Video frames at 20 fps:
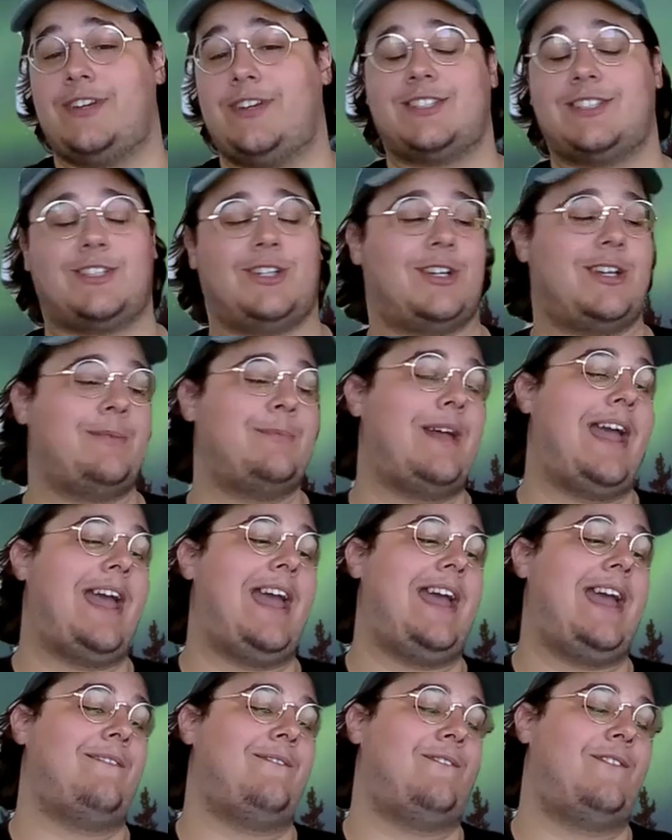picks on him
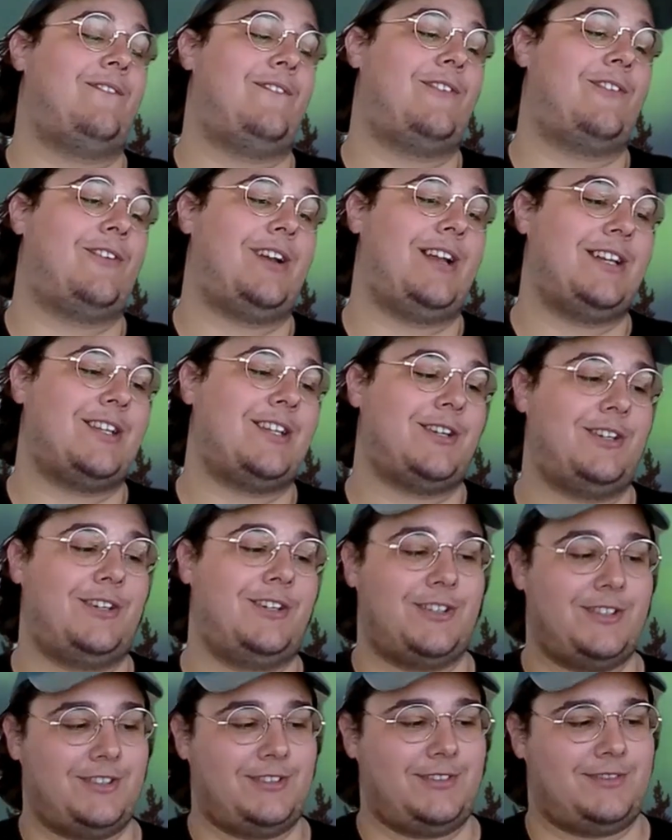every
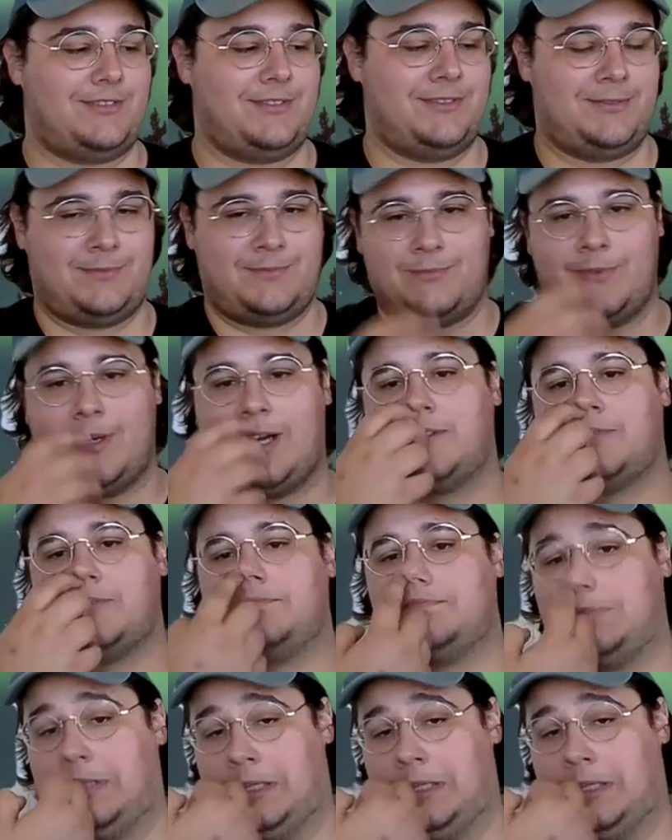turn. Well,